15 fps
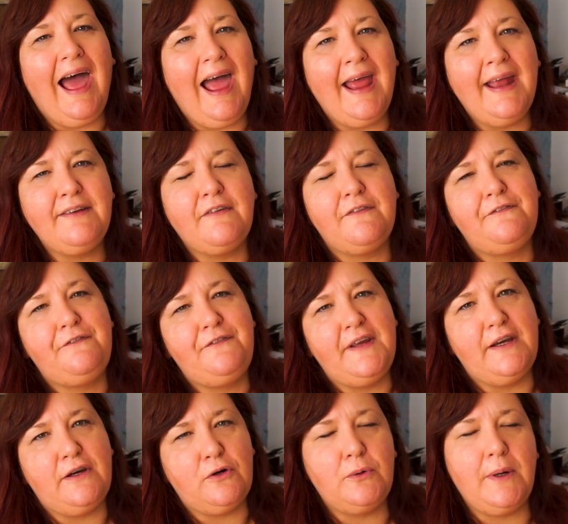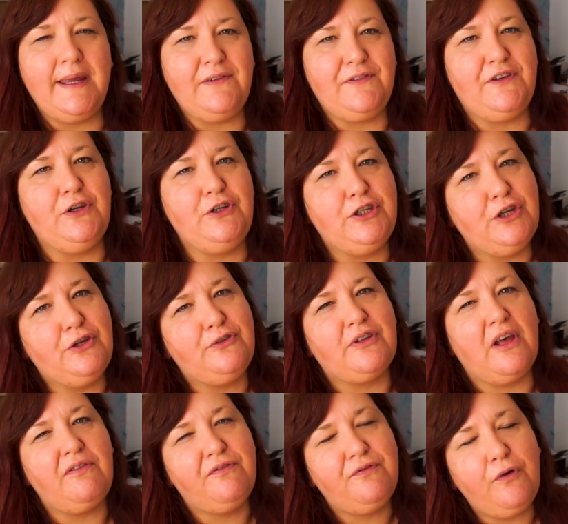and feel if you use
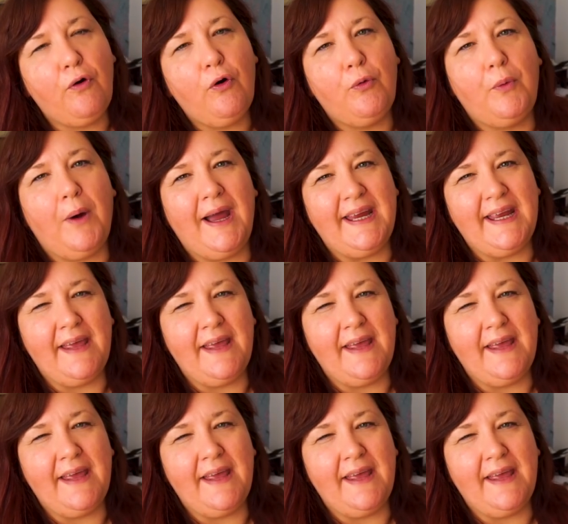a four-way.